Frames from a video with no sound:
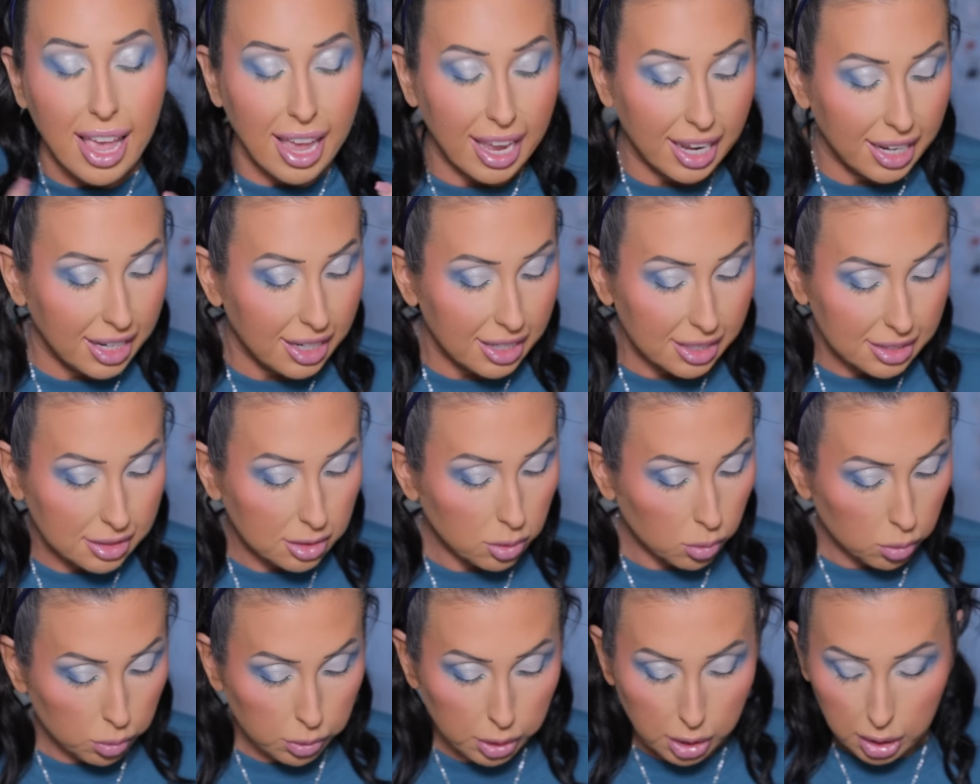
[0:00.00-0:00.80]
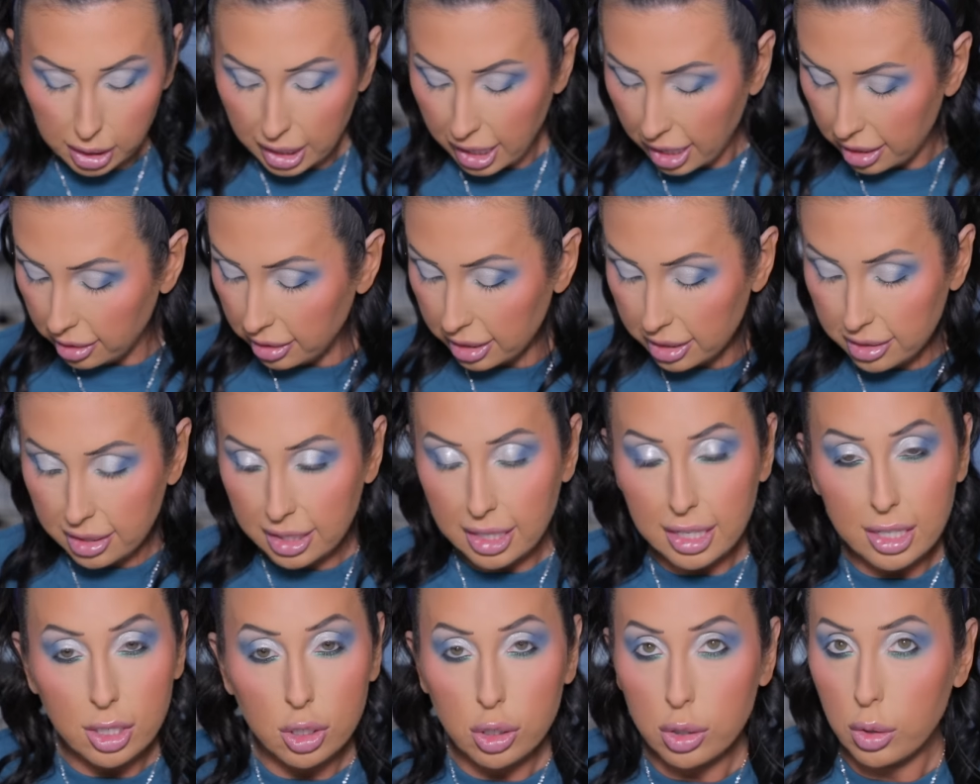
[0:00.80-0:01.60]
And we're gonna highlight
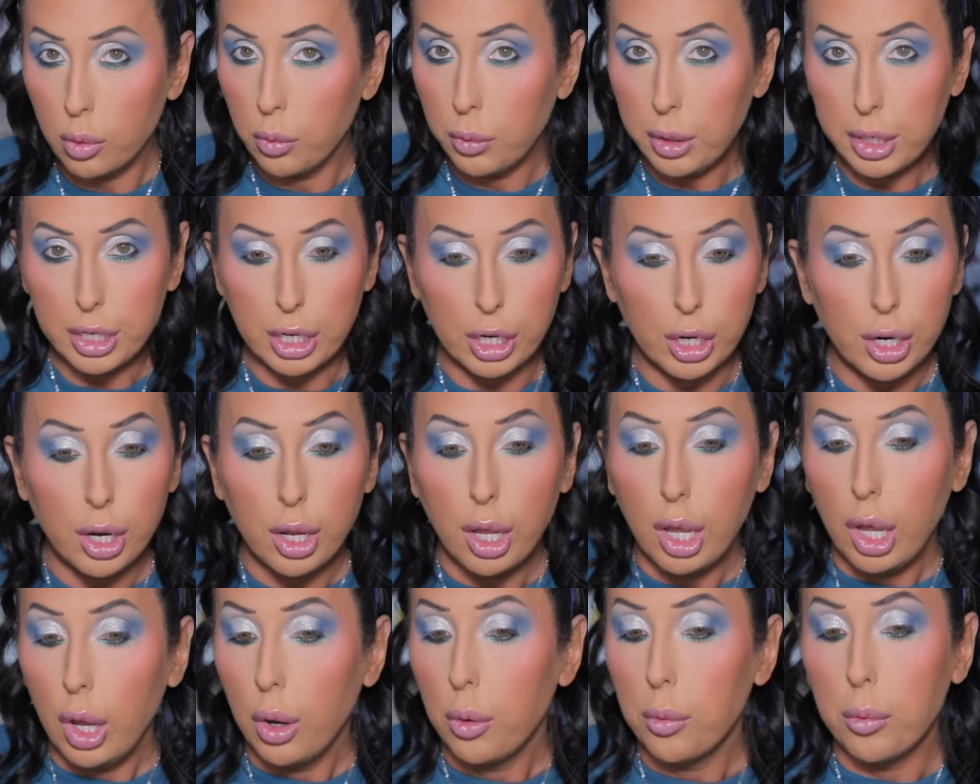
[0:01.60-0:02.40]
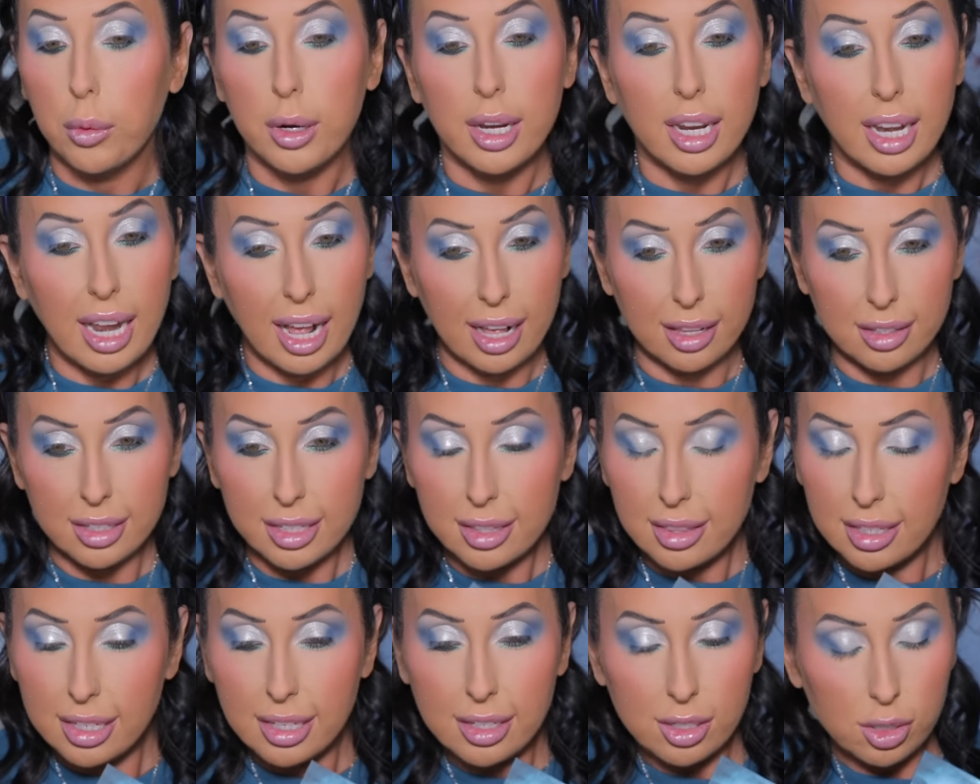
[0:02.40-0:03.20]
the inner corner. We're gonna
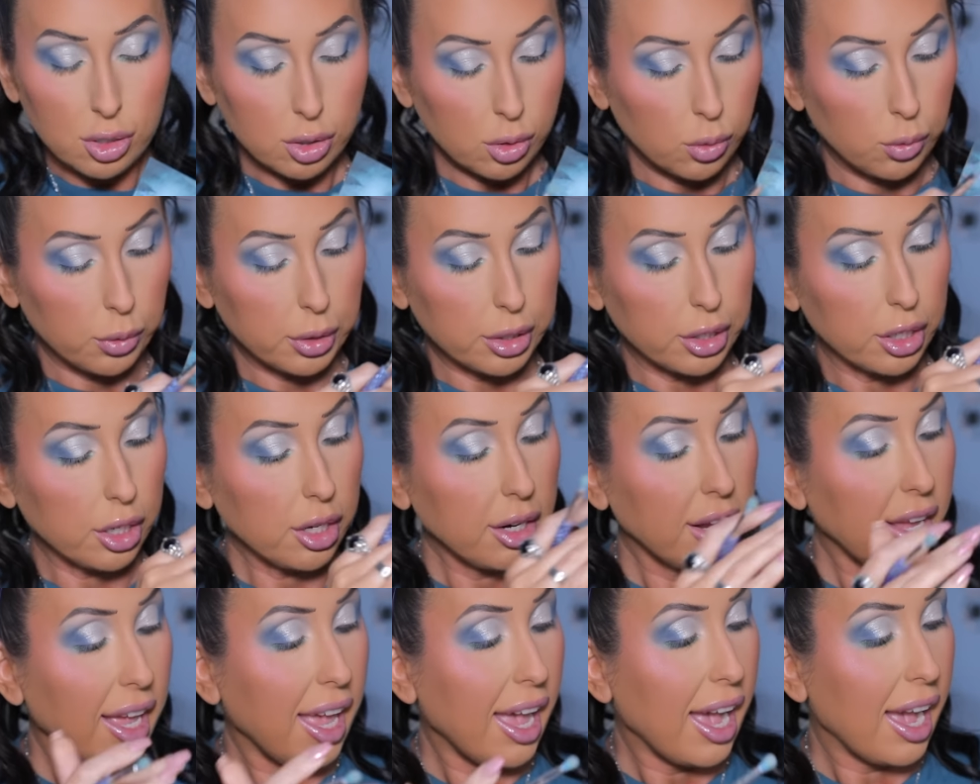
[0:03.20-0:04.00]
highlight the inner corner.